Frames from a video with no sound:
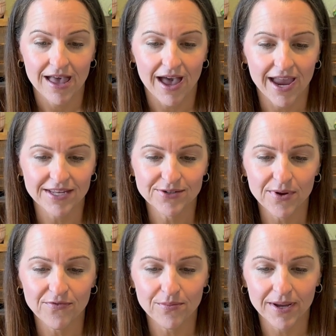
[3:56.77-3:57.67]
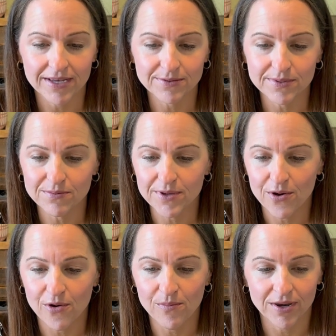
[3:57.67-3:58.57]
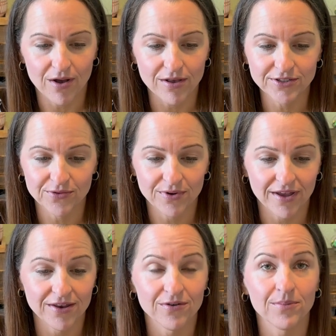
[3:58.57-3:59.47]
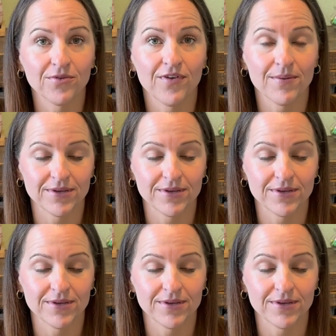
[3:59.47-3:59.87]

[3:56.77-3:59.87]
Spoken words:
I had to wait for my husband to be home and also not interrupt family